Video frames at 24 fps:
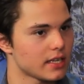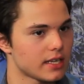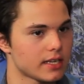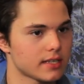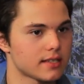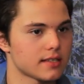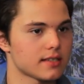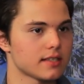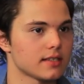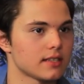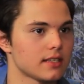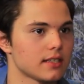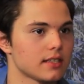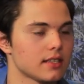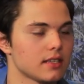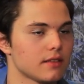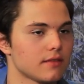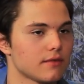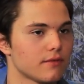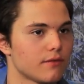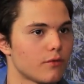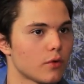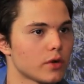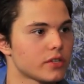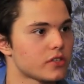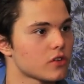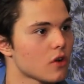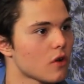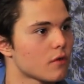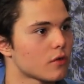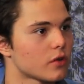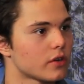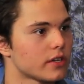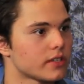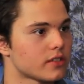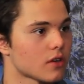It's
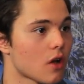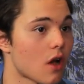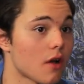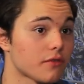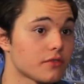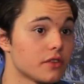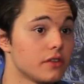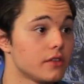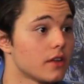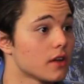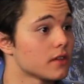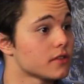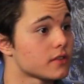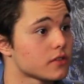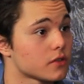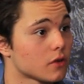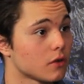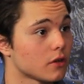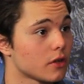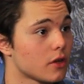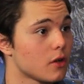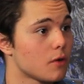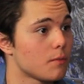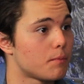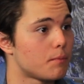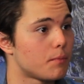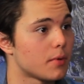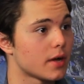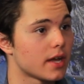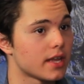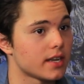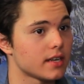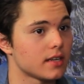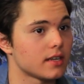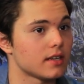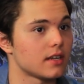voiceover is often done solo,
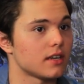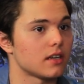but